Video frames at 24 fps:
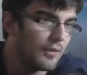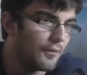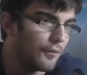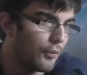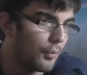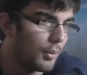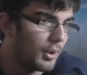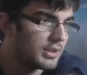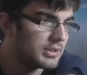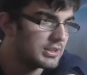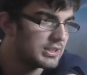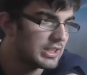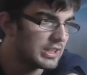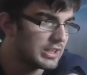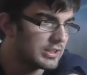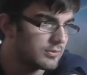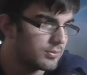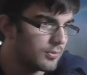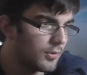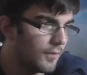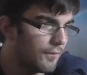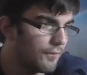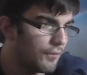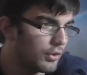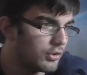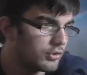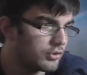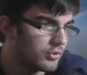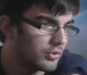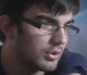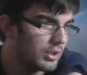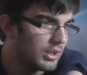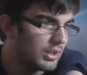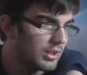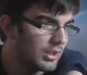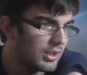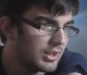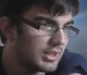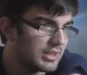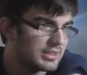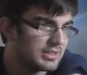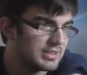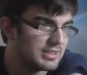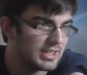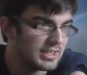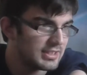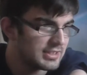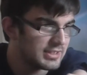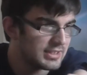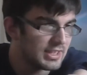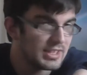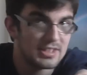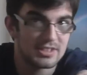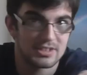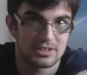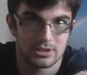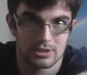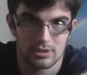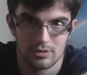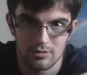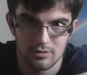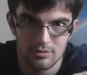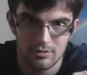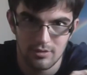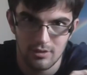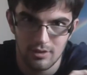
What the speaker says: Forensics were virtually non-existent!